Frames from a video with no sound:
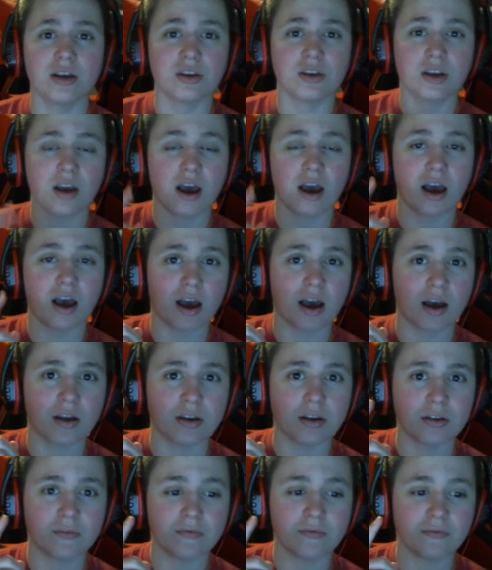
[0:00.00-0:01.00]
Uh,
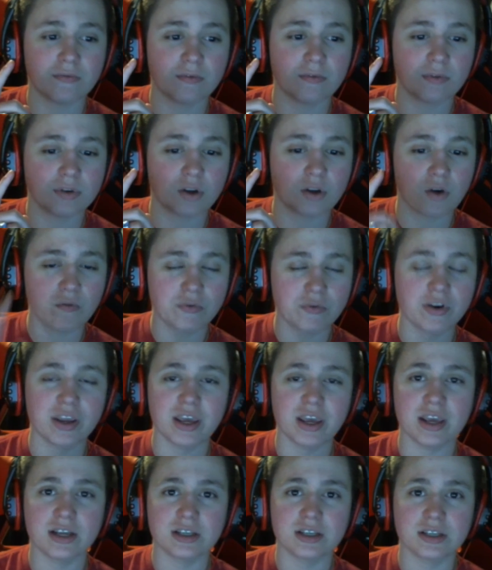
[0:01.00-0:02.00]
don't
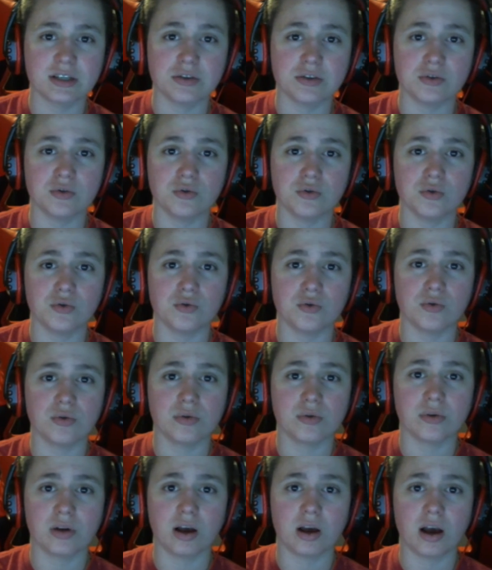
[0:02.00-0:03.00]
forget to,
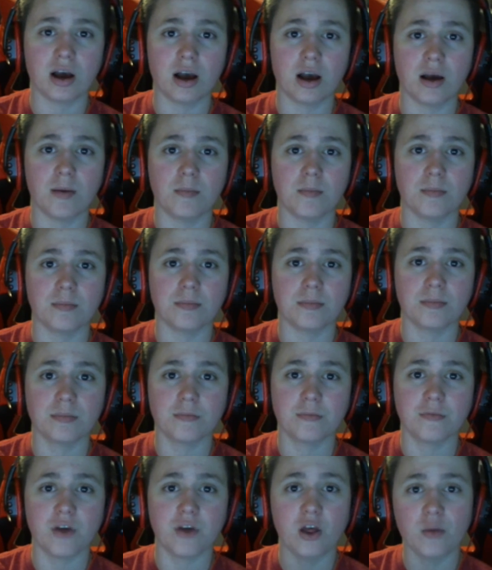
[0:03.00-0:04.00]
um,
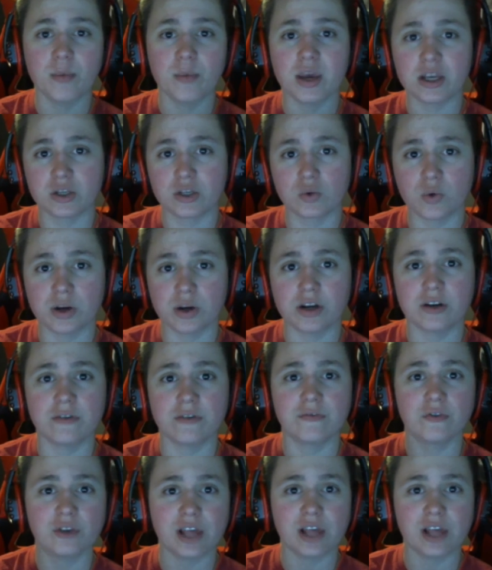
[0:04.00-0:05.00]
follow me on Twitter for that